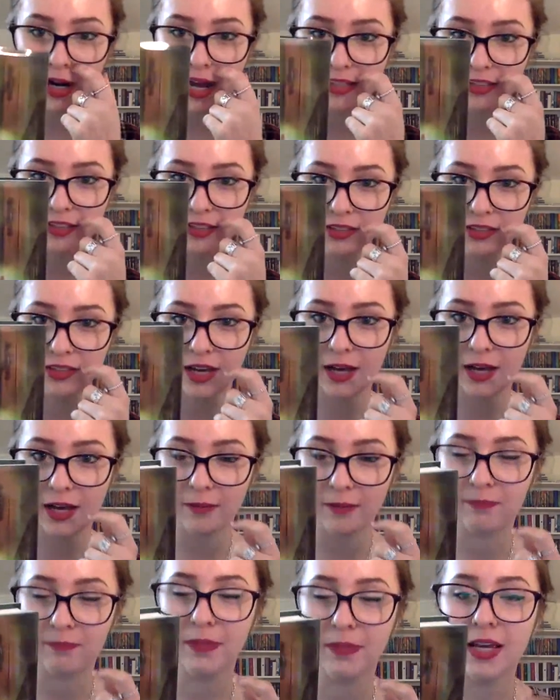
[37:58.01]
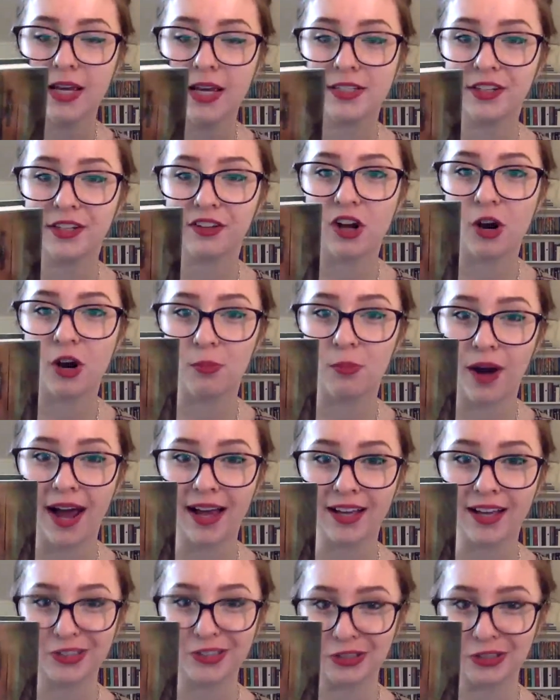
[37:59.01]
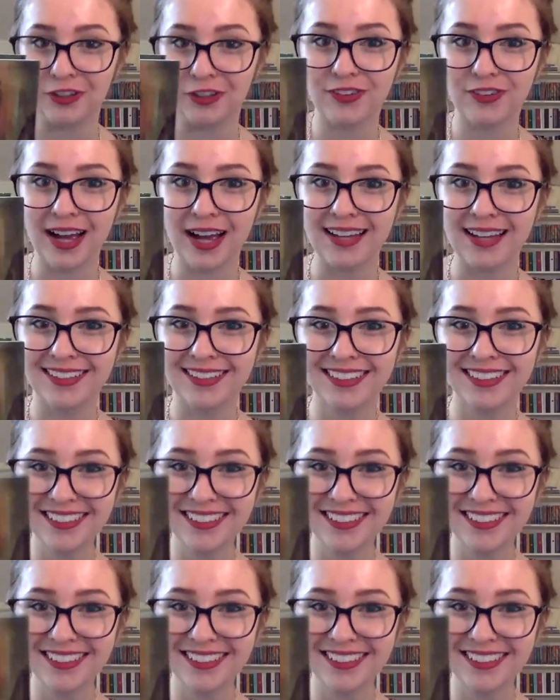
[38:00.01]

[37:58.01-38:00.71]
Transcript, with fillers: as Dylan O'Brien's girlfriend.